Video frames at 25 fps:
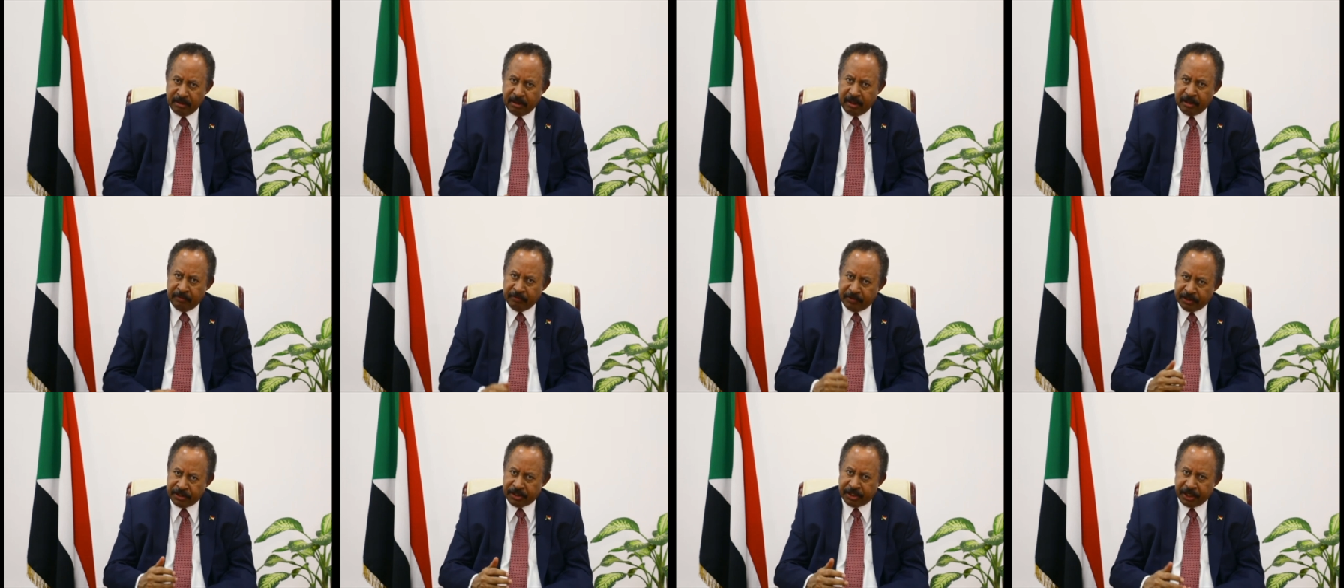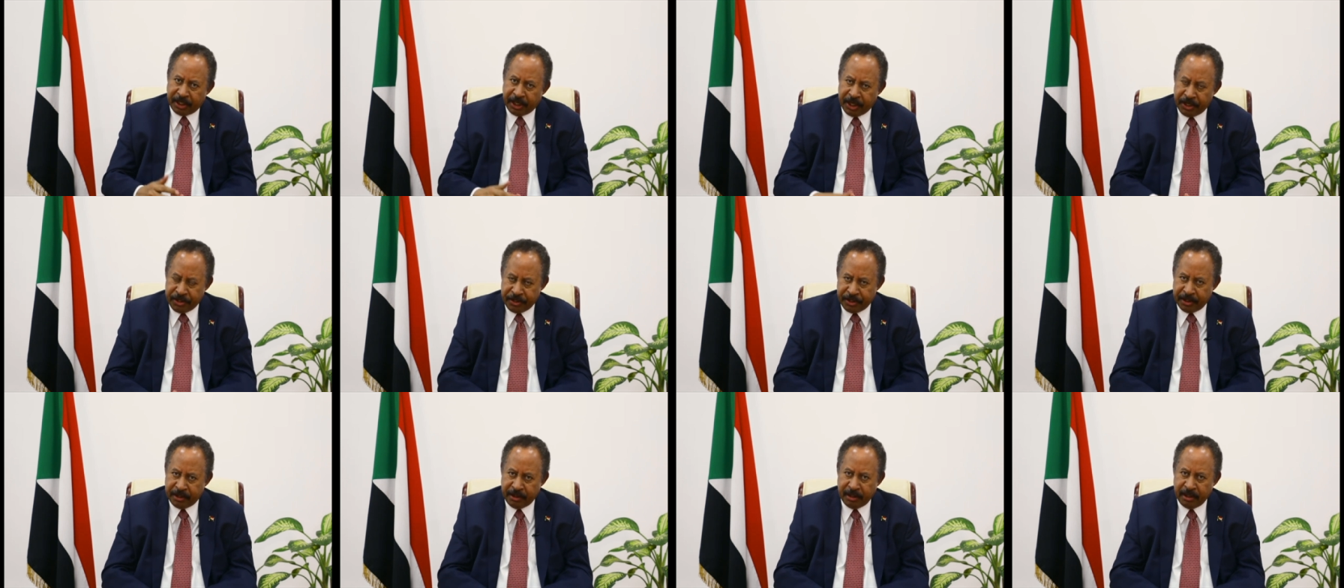
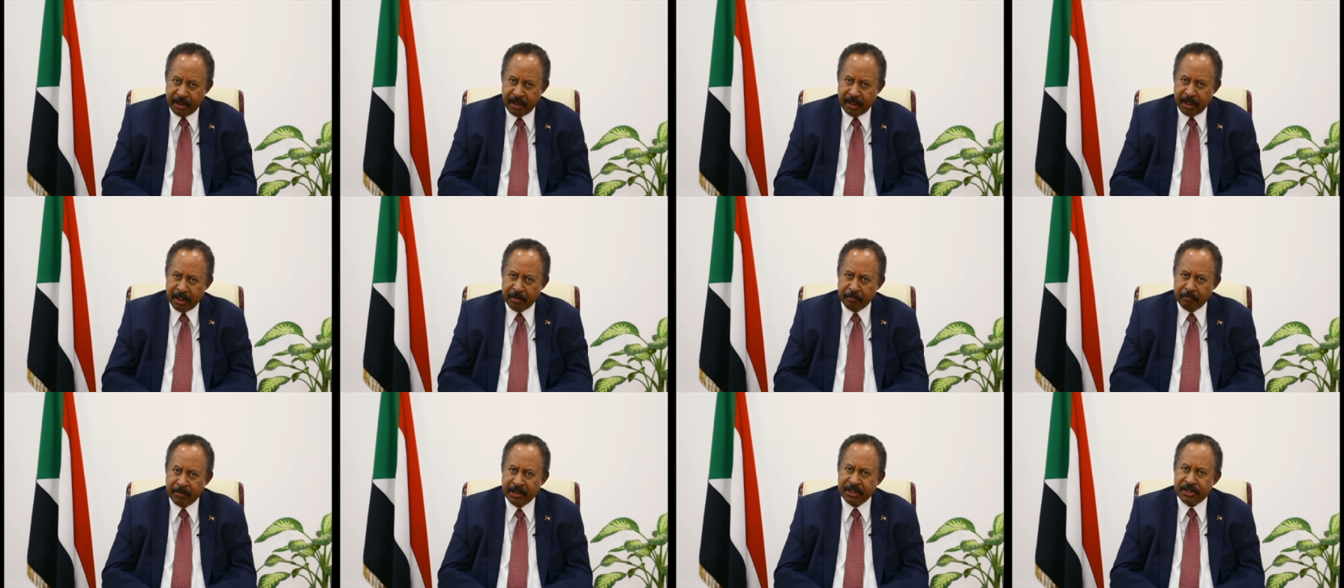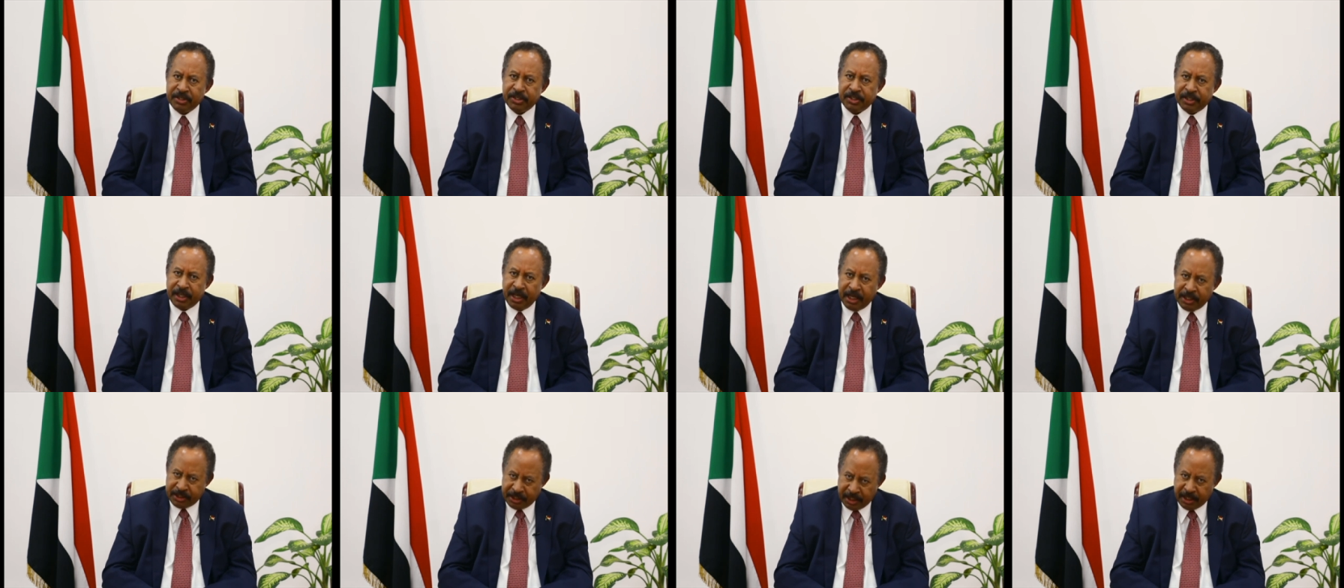investigation, but
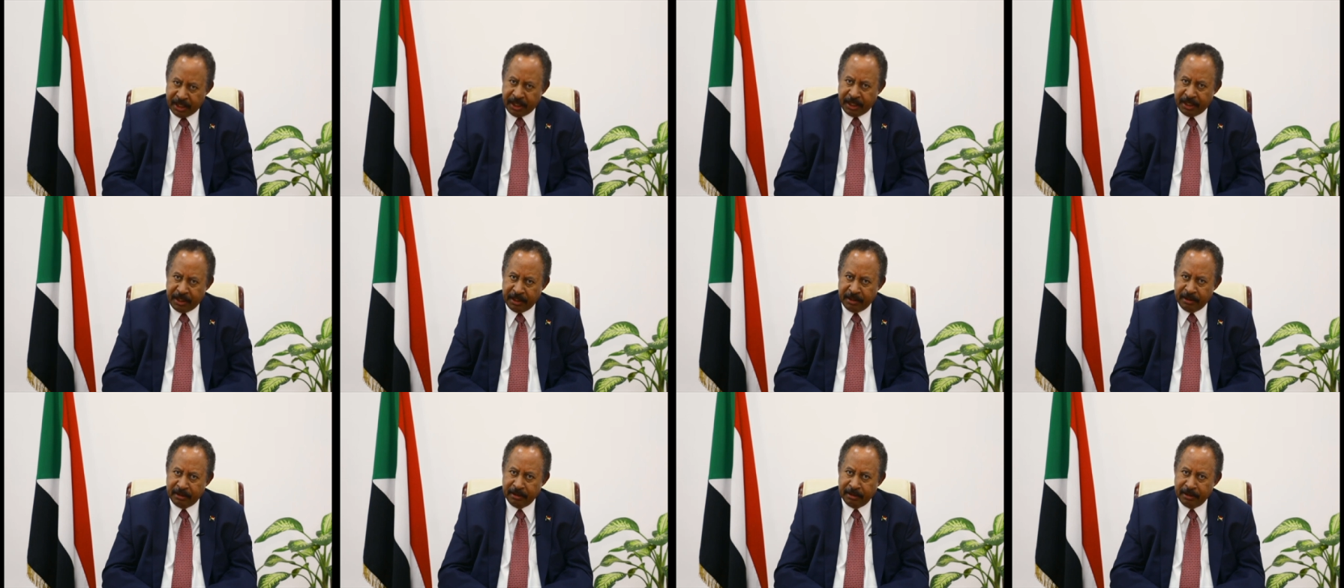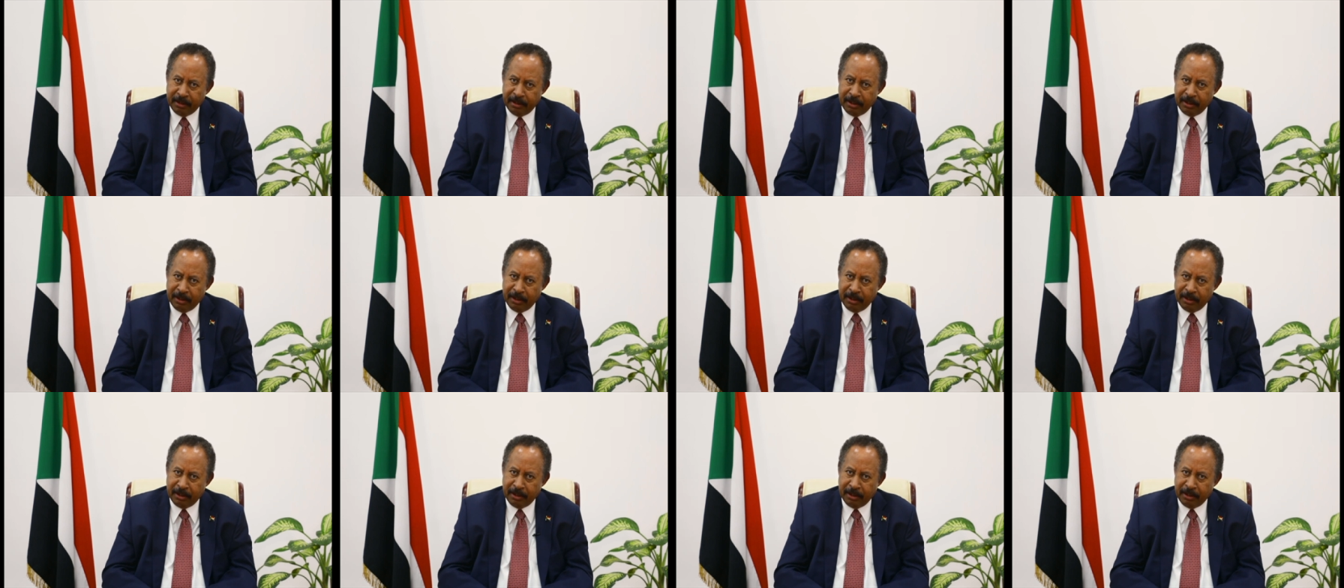certainly